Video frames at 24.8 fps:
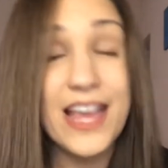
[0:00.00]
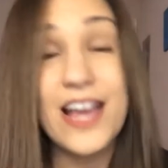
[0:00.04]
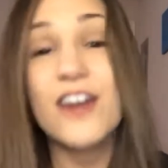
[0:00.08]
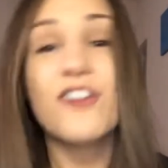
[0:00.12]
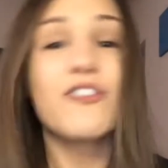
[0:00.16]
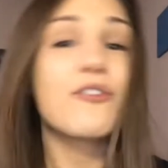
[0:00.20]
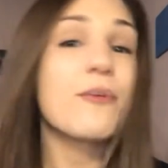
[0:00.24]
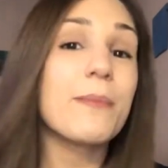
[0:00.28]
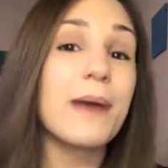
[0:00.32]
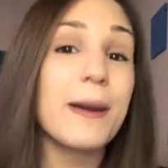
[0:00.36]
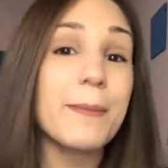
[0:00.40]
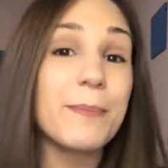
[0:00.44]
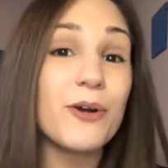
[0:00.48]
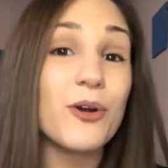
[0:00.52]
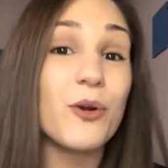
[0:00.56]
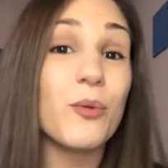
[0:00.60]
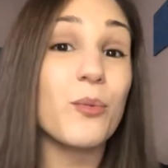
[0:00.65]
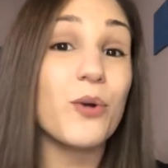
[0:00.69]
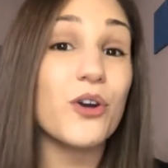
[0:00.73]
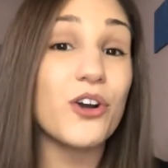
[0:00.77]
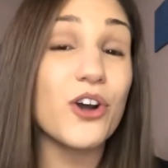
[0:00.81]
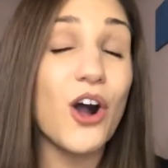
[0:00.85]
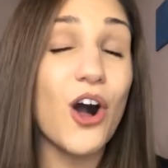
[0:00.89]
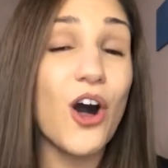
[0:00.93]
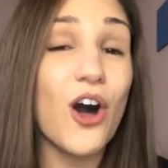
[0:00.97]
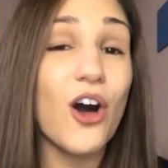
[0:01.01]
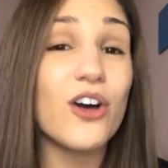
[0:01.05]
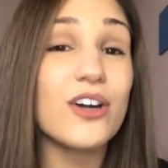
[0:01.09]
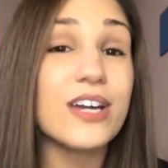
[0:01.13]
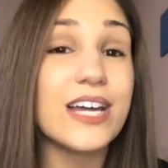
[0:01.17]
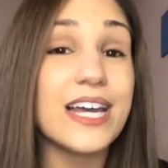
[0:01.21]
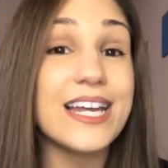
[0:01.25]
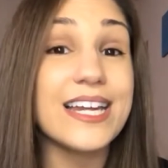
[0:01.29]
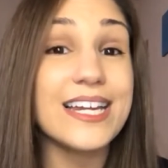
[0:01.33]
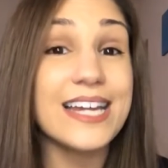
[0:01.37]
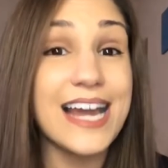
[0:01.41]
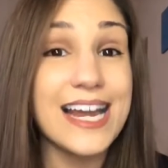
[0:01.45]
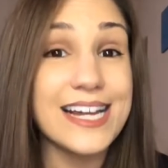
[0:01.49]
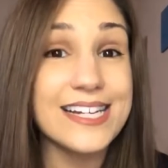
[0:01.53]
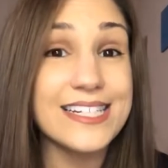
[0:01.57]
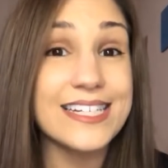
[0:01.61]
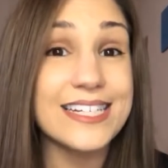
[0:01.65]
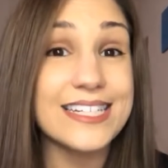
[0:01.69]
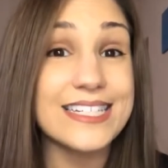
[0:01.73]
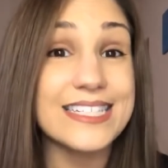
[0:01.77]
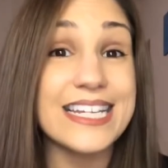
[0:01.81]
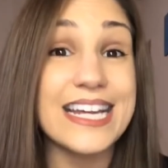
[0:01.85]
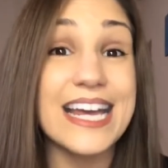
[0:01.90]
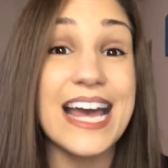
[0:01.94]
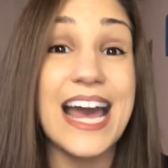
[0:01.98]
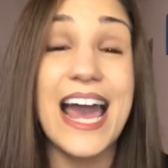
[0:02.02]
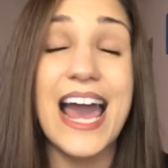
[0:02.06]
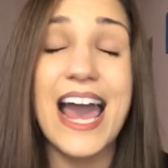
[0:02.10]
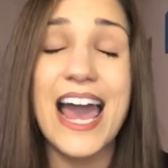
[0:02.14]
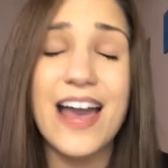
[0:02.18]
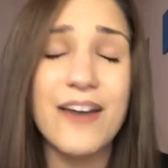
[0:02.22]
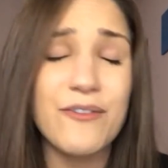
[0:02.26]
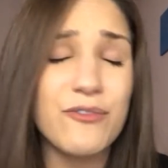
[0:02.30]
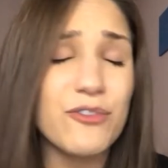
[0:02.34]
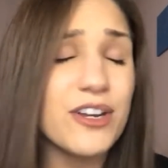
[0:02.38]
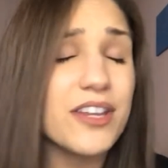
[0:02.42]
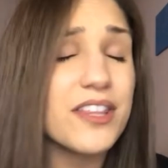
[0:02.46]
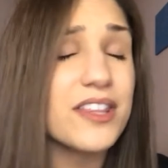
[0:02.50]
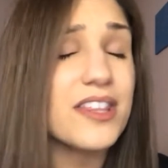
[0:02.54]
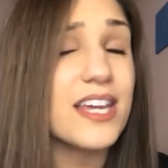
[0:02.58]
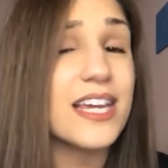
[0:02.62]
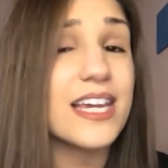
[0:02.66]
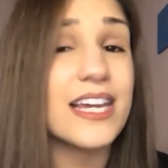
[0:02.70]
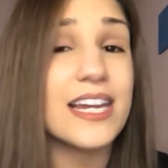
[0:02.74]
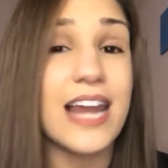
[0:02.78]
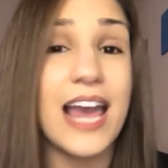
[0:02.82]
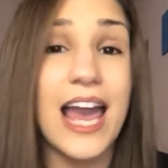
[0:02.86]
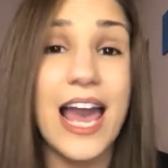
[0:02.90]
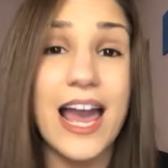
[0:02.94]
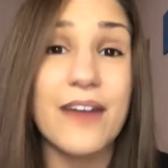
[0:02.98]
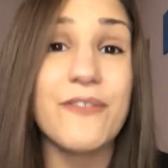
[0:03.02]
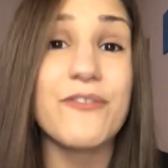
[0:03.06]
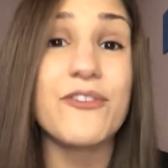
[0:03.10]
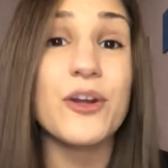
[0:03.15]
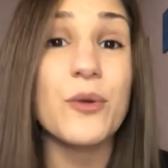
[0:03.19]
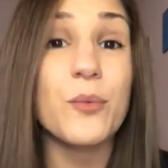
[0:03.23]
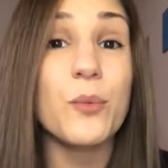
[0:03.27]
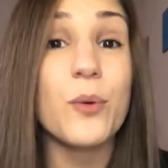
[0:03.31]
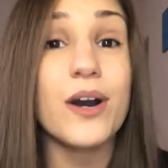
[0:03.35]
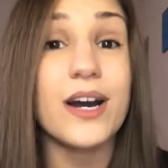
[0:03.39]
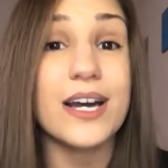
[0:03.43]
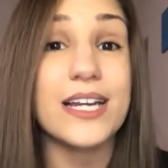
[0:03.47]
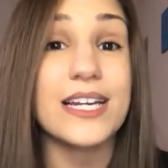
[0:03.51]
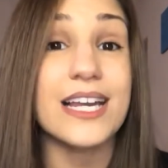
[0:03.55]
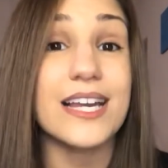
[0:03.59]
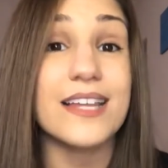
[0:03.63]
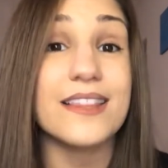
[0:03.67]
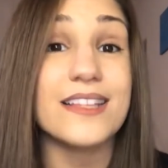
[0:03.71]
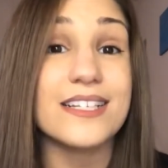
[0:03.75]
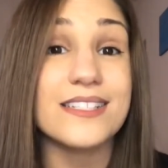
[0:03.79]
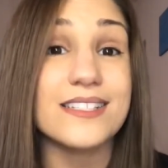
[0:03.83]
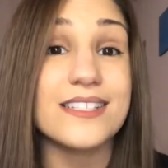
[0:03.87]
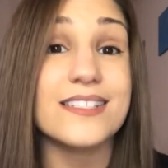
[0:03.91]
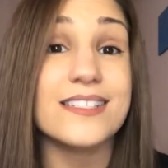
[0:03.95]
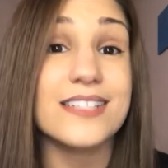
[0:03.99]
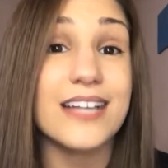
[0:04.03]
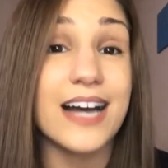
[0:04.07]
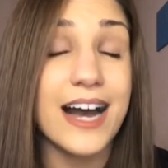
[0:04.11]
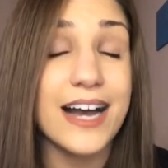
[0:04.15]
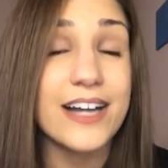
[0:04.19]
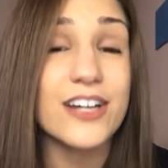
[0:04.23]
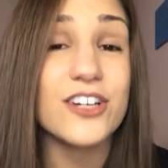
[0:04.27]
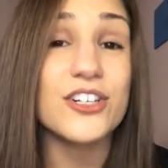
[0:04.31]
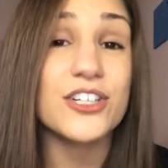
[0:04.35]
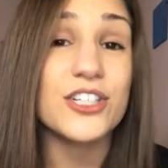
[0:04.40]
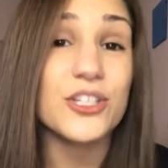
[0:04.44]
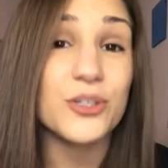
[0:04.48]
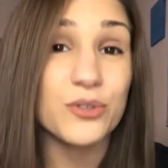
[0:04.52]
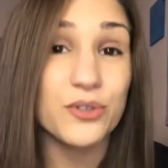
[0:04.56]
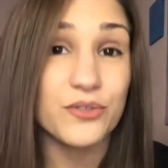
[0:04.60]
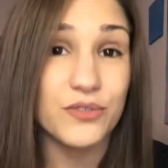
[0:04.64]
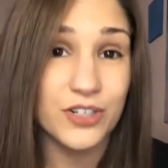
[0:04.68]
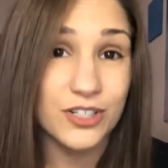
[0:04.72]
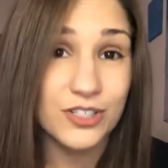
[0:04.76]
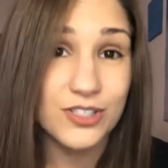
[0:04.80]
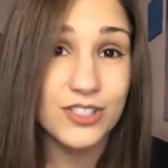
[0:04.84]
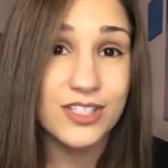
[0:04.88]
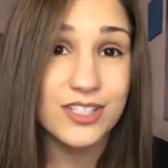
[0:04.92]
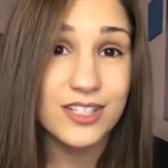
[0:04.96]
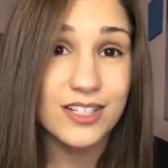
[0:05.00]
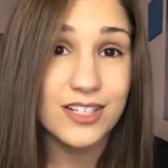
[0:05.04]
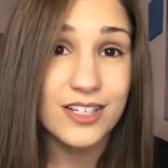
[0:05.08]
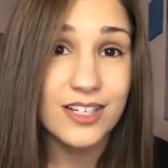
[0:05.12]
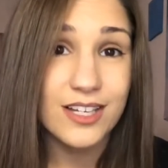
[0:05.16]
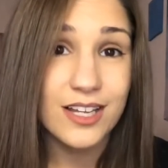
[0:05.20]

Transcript: Remember, we're all connected to everything and everyone in this entire universe.